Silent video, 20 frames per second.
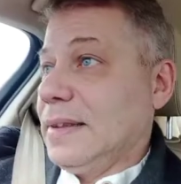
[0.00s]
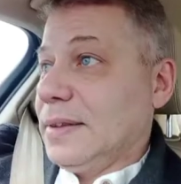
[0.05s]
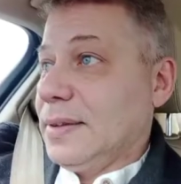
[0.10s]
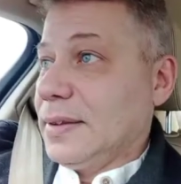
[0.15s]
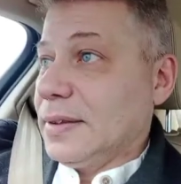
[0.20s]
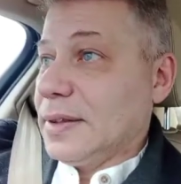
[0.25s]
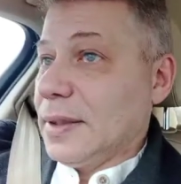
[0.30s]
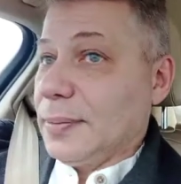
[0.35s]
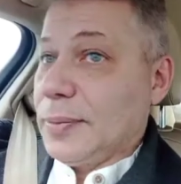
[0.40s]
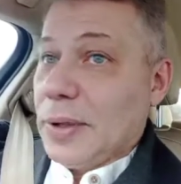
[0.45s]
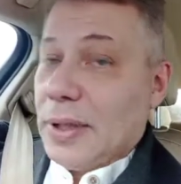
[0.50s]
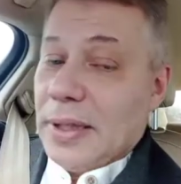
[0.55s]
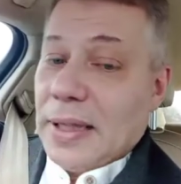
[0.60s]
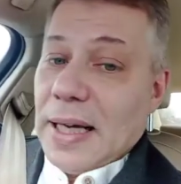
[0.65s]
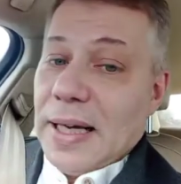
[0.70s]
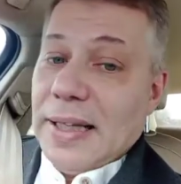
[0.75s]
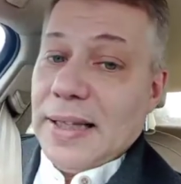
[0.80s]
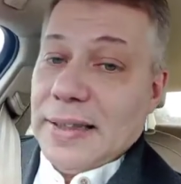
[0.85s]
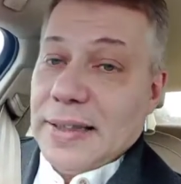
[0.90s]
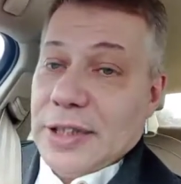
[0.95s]
Except the
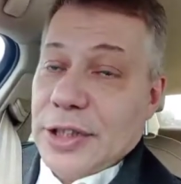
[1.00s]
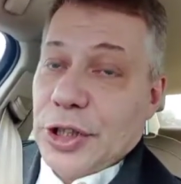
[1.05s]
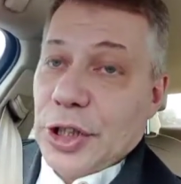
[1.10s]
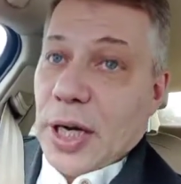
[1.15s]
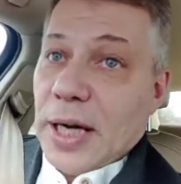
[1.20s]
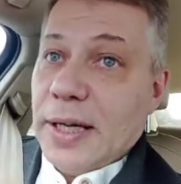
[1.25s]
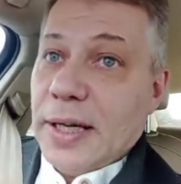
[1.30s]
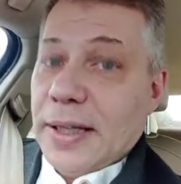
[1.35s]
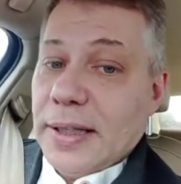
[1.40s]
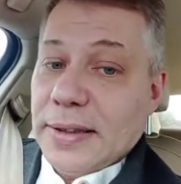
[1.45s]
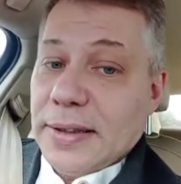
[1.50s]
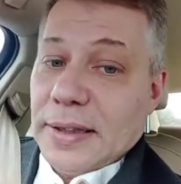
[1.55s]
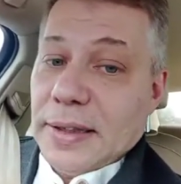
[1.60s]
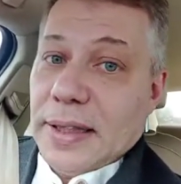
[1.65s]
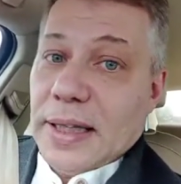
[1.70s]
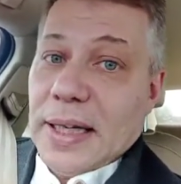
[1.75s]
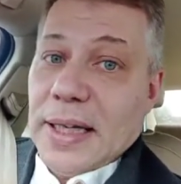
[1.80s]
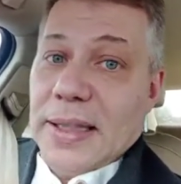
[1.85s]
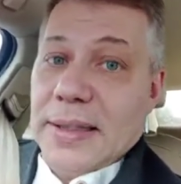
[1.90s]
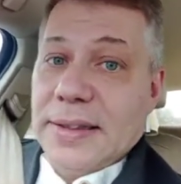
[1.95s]
light is shining and the
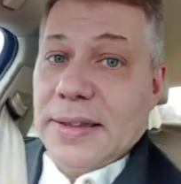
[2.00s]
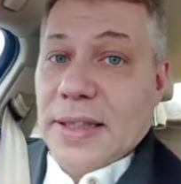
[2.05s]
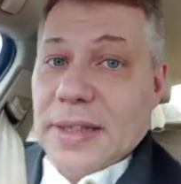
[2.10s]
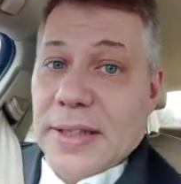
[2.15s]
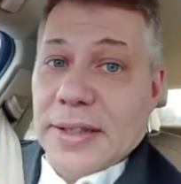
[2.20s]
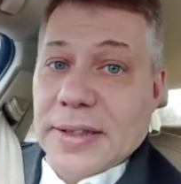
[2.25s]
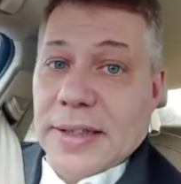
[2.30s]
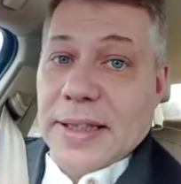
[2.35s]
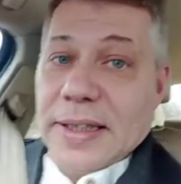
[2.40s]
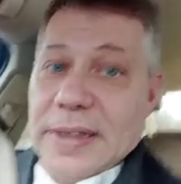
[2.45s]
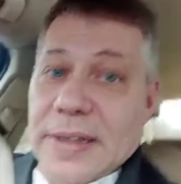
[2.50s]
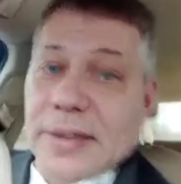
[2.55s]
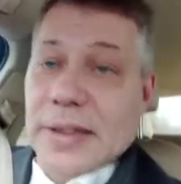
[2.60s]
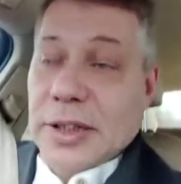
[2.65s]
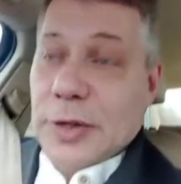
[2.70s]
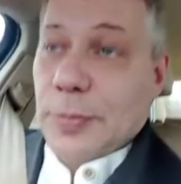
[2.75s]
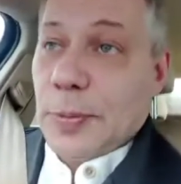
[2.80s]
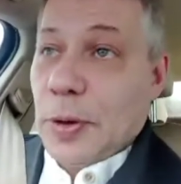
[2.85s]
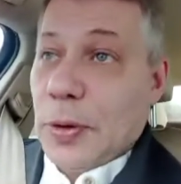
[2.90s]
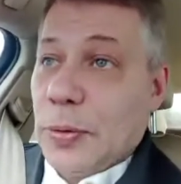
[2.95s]
lies are getting
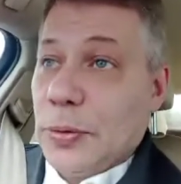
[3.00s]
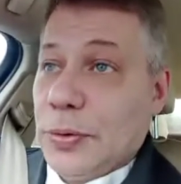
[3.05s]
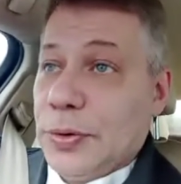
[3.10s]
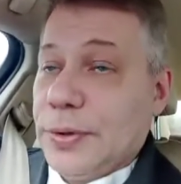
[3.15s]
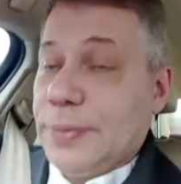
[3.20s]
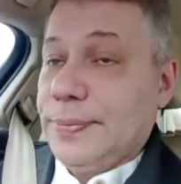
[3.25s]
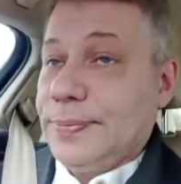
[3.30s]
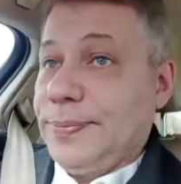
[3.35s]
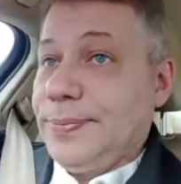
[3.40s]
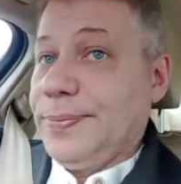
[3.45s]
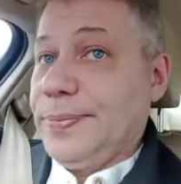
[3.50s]
exposed.